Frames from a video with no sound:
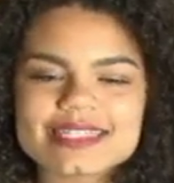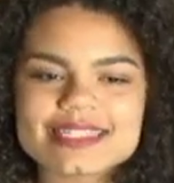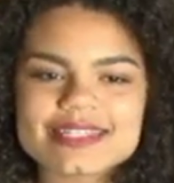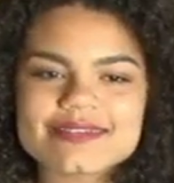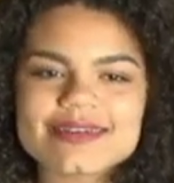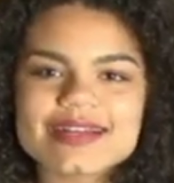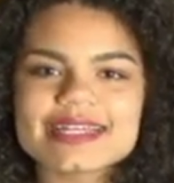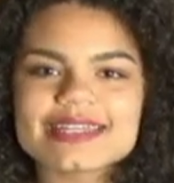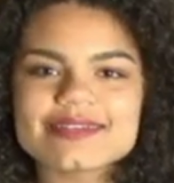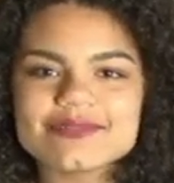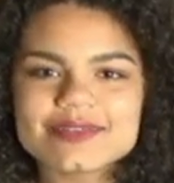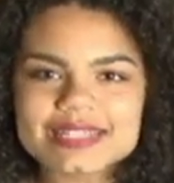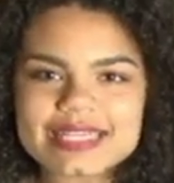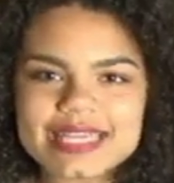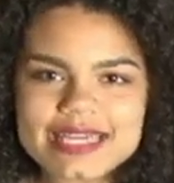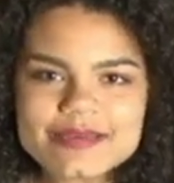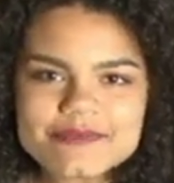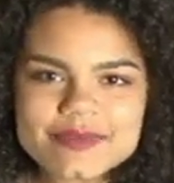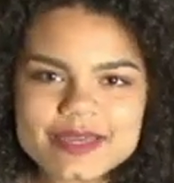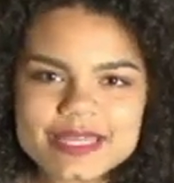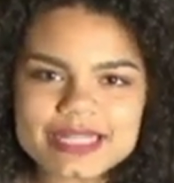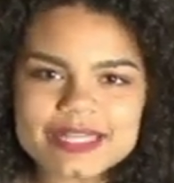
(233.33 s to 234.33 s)
and so I would
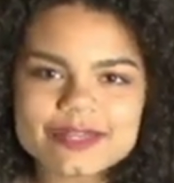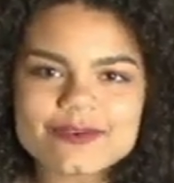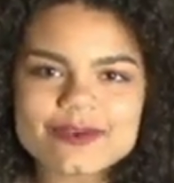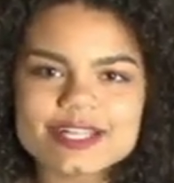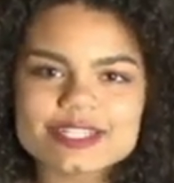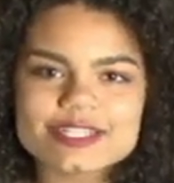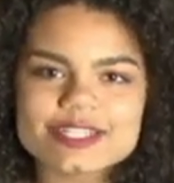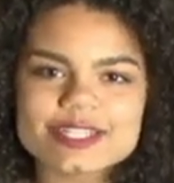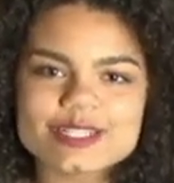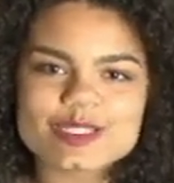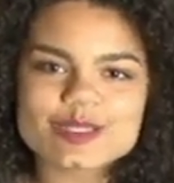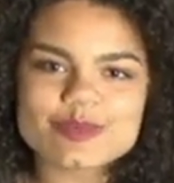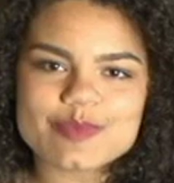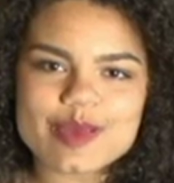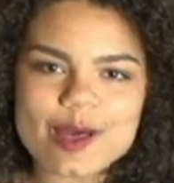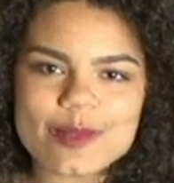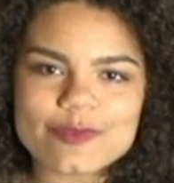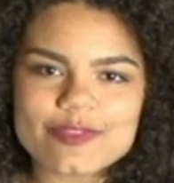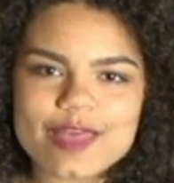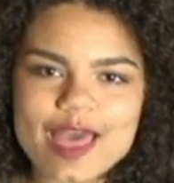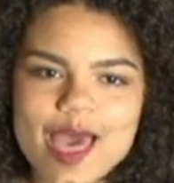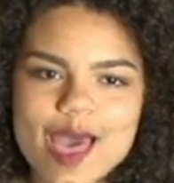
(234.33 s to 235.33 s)
keep getting questions
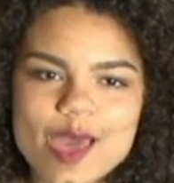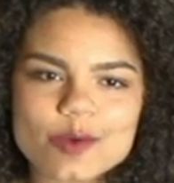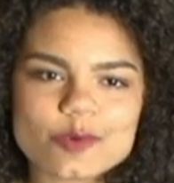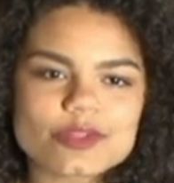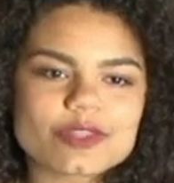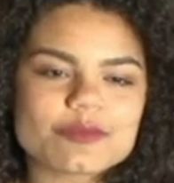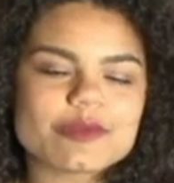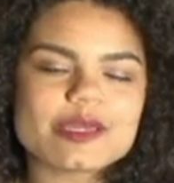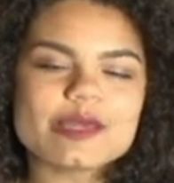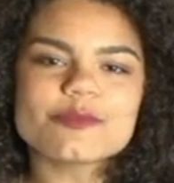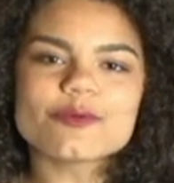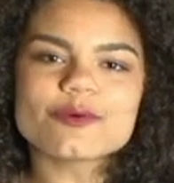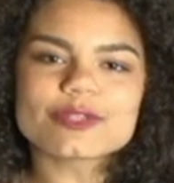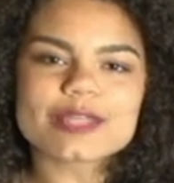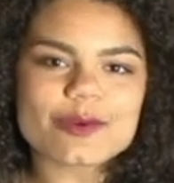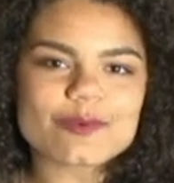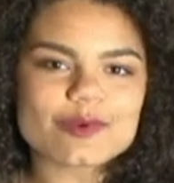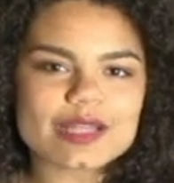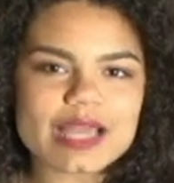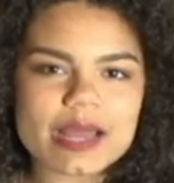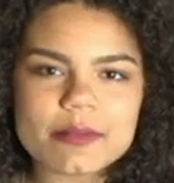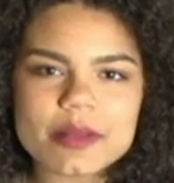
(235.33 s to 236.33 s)
about that, or the people
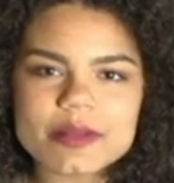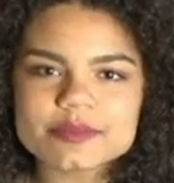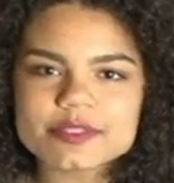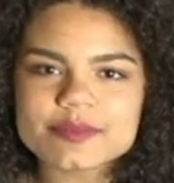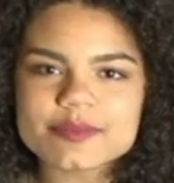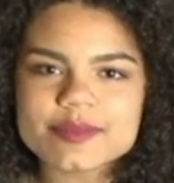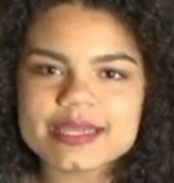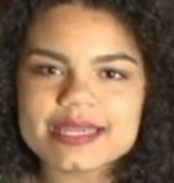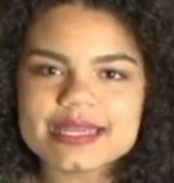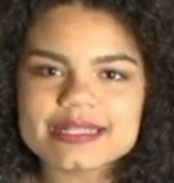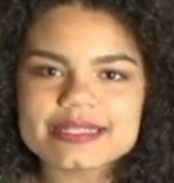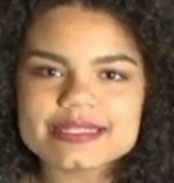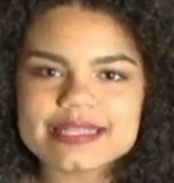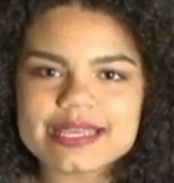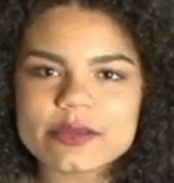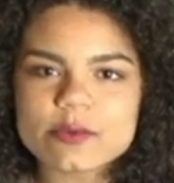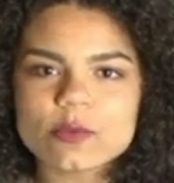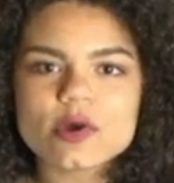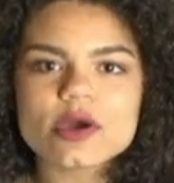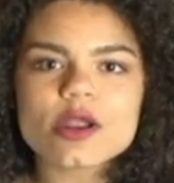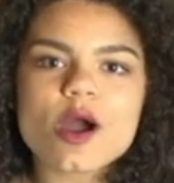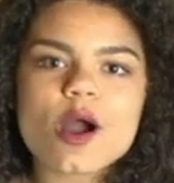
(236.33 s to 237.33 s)
that would come up to me and
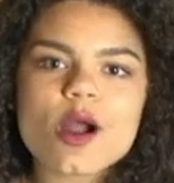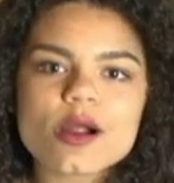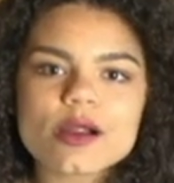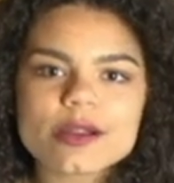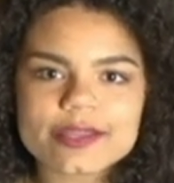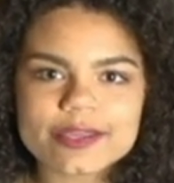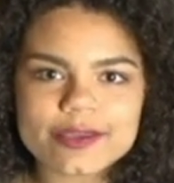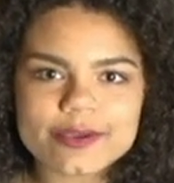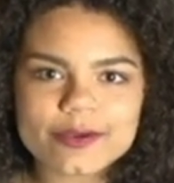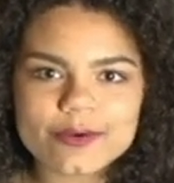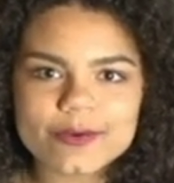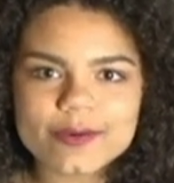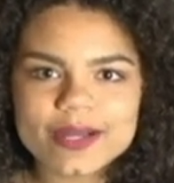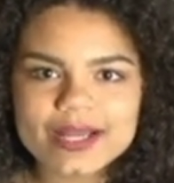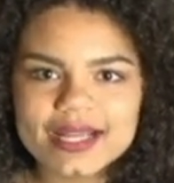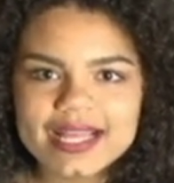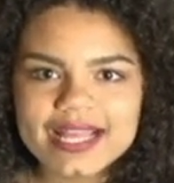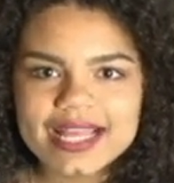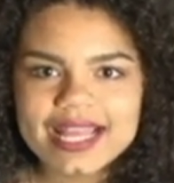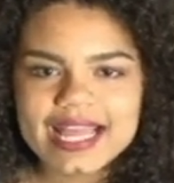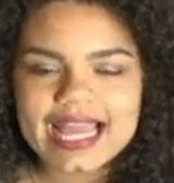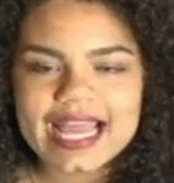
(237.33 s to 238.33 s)
say, what are you?
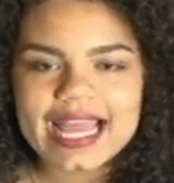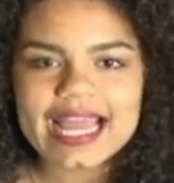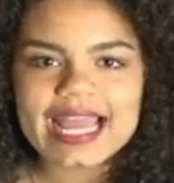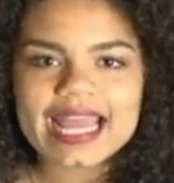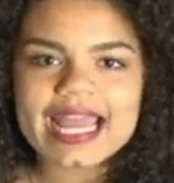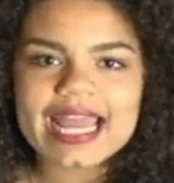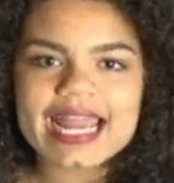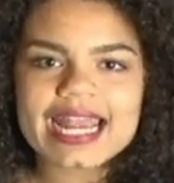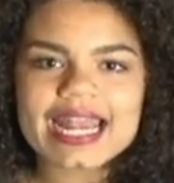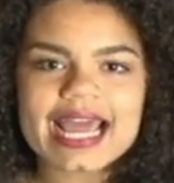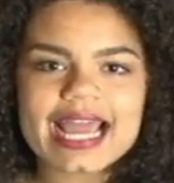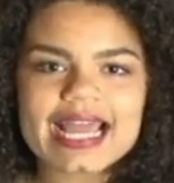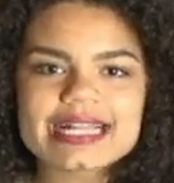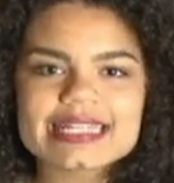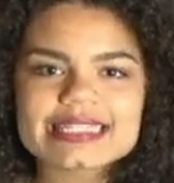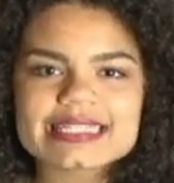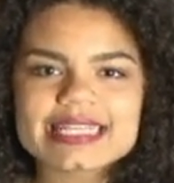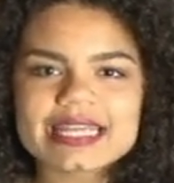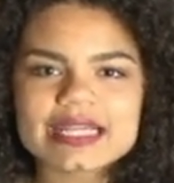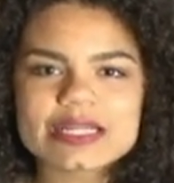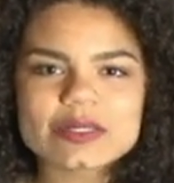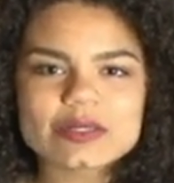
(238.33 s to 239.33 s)
And I
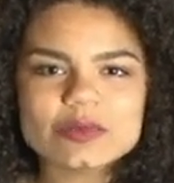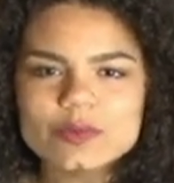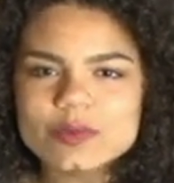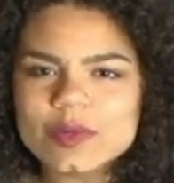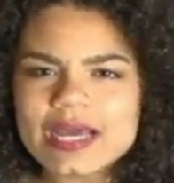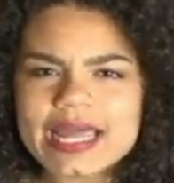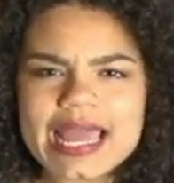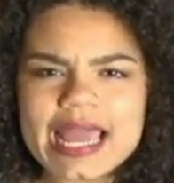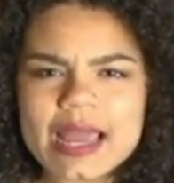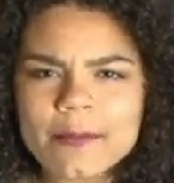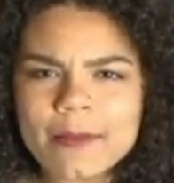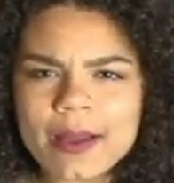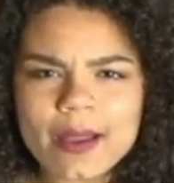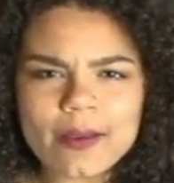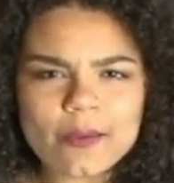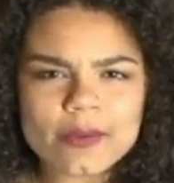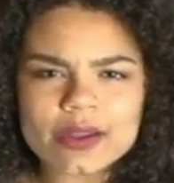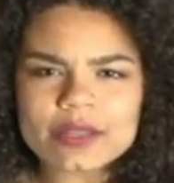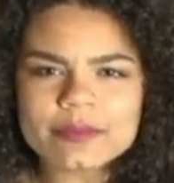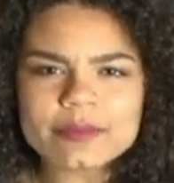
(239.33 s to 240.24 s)
say, what am I? What